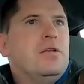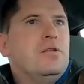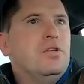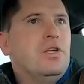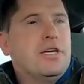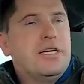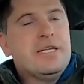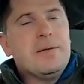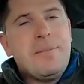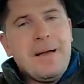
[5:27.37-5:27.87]

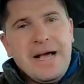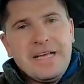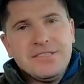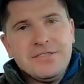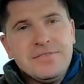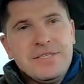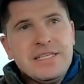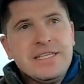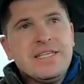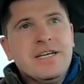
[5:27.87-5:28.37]
Look into
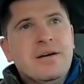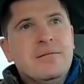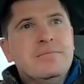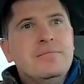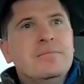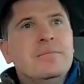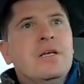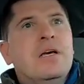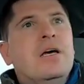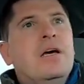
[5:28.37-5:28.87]
passive
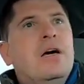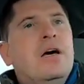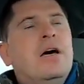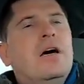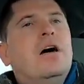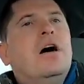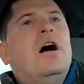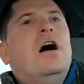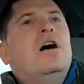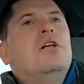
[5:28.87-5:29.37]

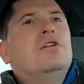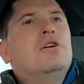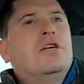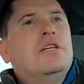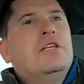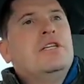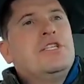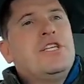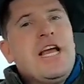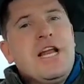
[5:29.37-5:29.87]
income. Look
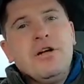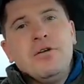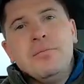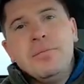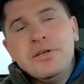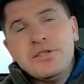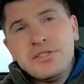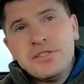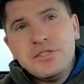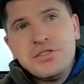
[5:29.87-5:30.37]
in the channel
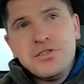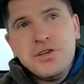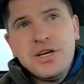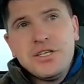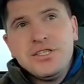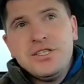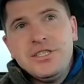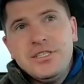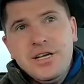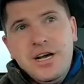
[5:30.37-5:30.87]
Mills
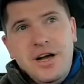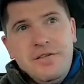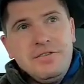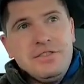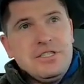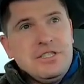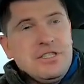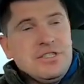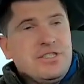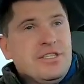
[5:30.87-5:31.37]
Construction.
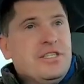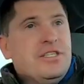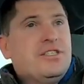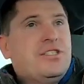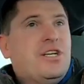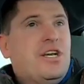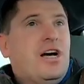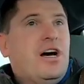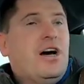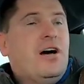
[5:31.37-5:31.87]
Obviously, just did
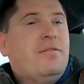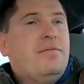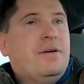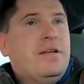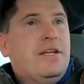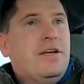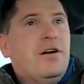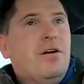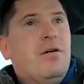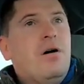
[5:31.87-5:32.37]
a
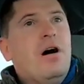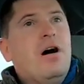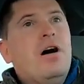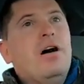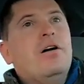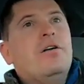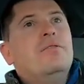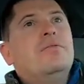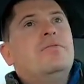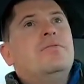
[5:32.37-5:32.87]
video
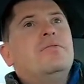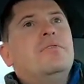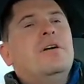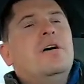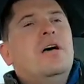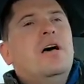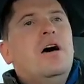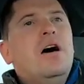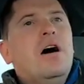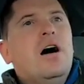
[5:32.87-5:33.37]
of
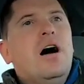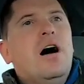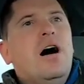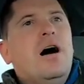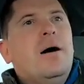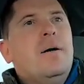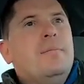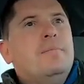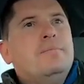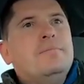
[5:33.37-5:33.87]

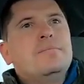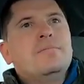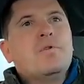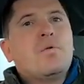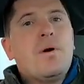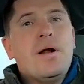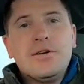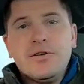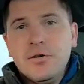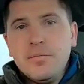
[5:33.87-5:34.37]

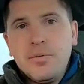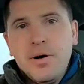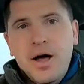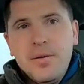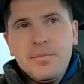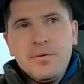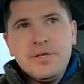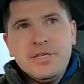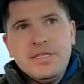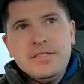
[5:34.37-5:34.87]
rental
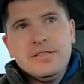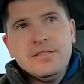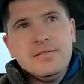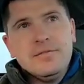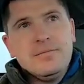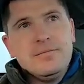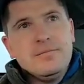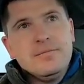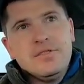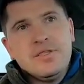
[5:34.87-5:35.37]
properties
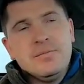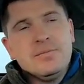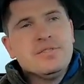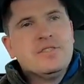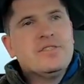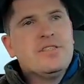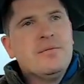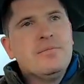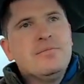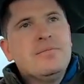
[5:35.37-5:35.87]
and
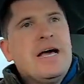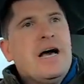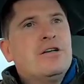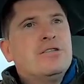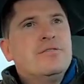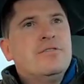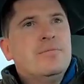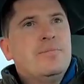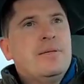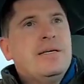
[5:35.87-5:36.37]
some
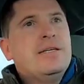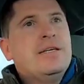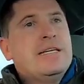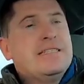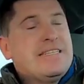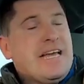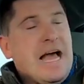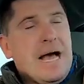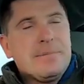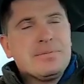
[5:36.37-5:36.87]
house flipping.
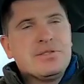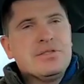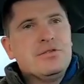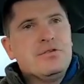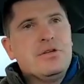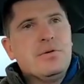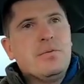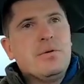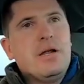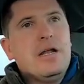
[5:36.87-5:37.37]
It's
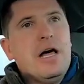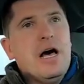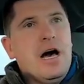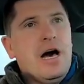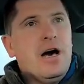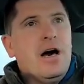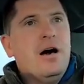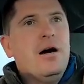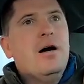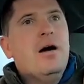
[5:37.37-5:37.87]
absolutely what
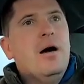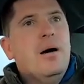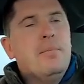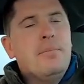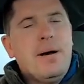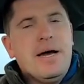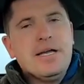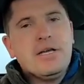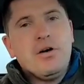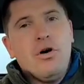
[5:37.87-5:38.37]

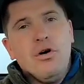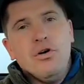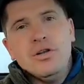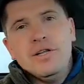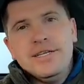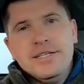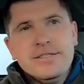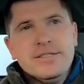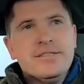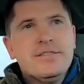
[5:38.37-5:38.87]
my goal
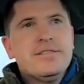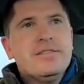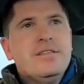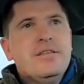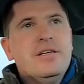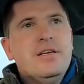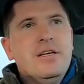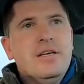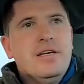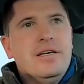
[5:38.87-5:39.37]
is
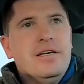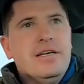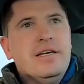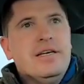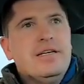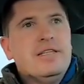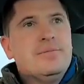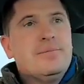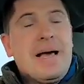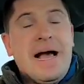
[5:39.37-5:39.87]

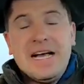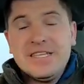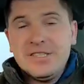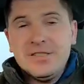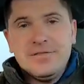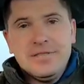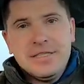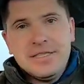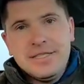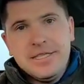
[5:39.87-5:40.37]

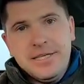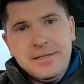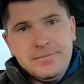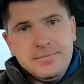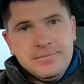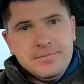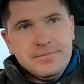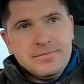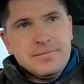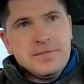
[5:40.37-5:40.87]
passive income,
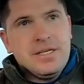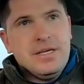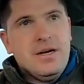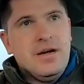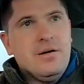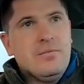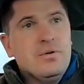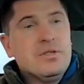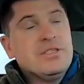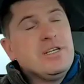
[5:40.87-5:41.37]

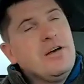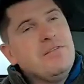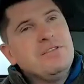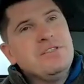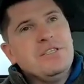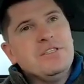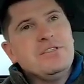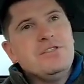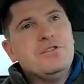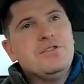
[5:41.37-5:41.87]
which
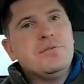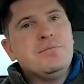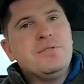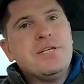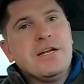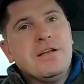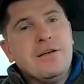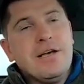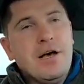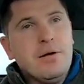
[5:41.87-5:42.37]
obviously this YouTube
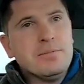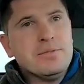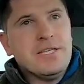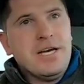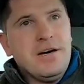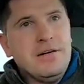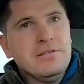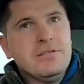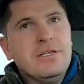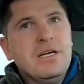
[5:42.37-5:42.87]
channel helps
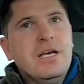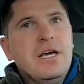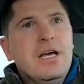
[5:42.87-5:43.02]
out.